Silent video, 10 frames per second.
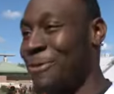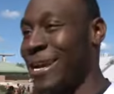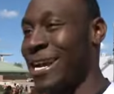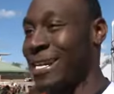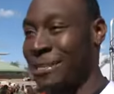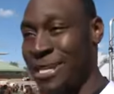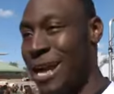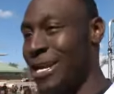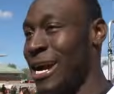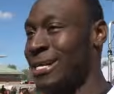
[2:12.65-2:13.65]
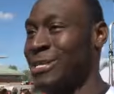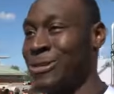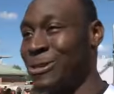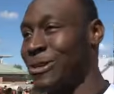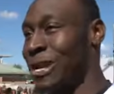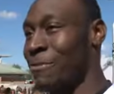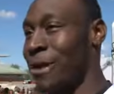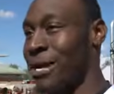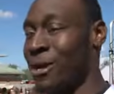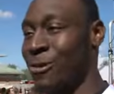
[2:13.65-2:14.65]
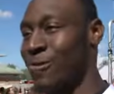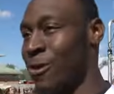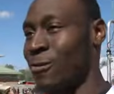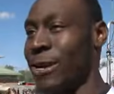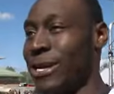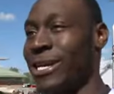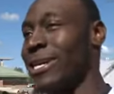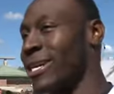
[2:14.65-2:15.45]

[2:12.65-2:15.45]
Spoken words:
man, Snyder High School, and everybody, whole Fort Wayne.